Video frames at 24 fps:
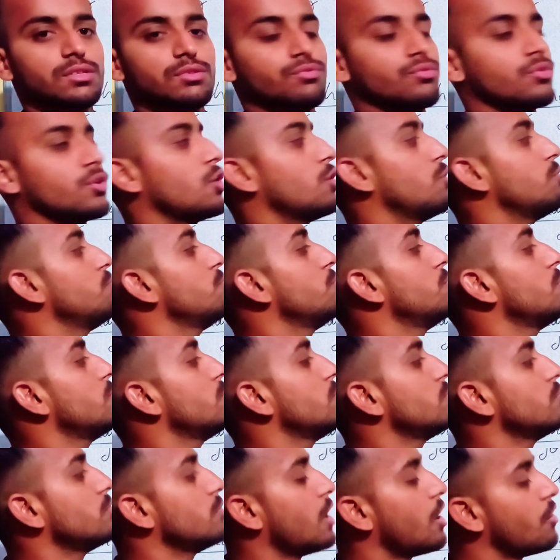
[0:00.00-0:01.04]
from
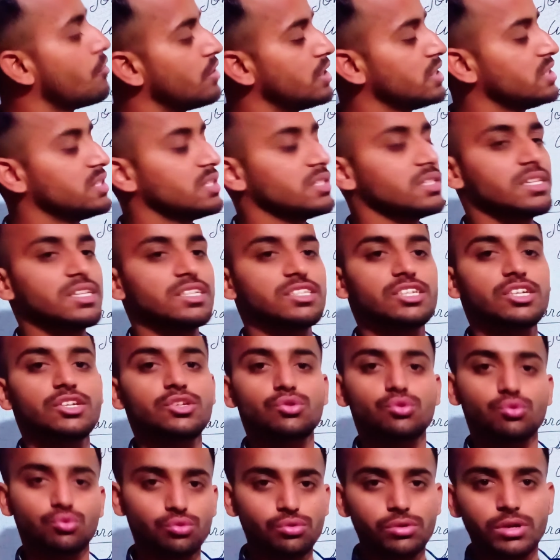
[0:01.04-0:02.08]
one generation
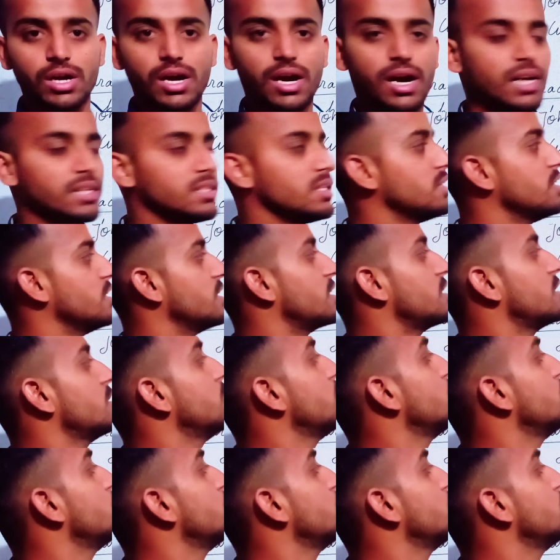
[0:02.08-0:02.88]
to another,